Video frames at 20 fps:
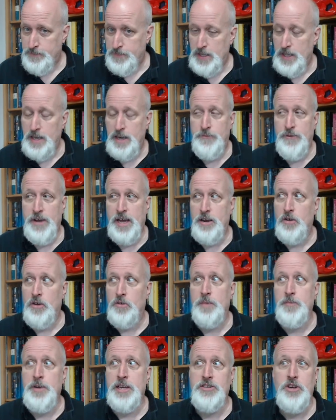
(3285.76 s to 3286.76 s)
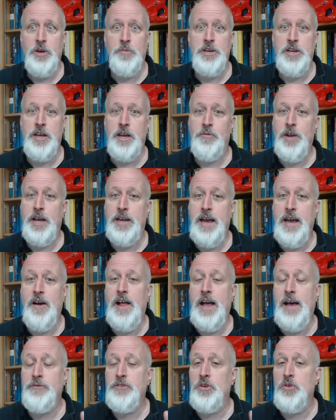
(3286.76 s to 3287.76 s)
And if I don't get my sermon done right now,
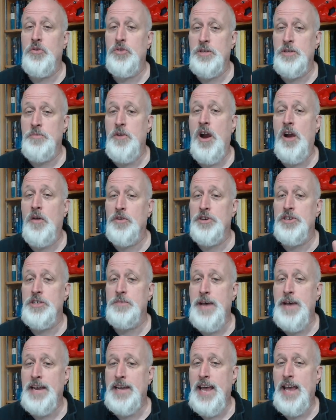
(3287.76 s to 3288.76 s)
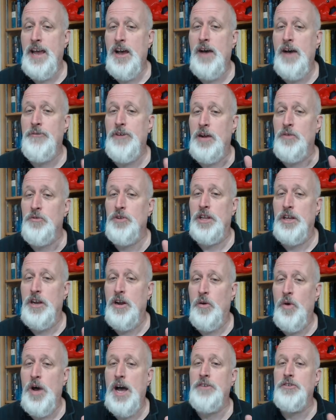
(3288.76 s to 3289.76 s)
I'll have to do it tomorrow, which is my day off, and I really
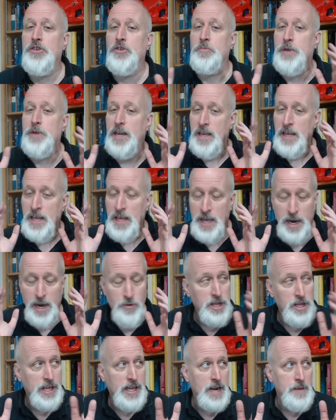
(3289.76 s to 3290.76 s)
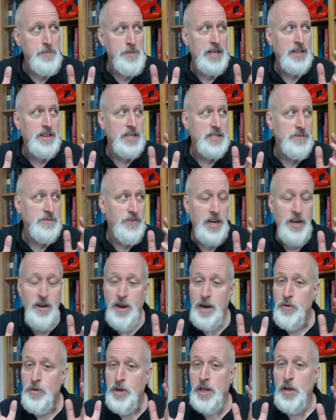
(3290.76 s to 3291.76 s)
don't want to, but I really got to make this video.
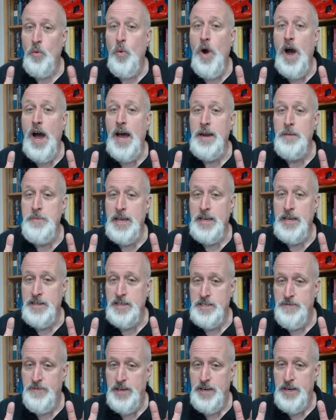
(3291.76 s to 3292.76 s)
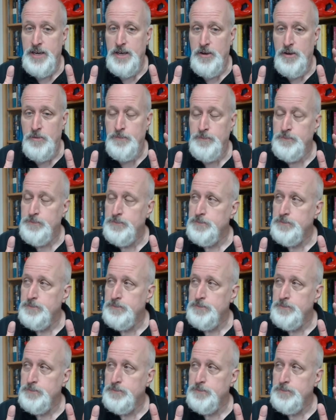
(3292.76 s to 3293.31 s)
I really want to make this video.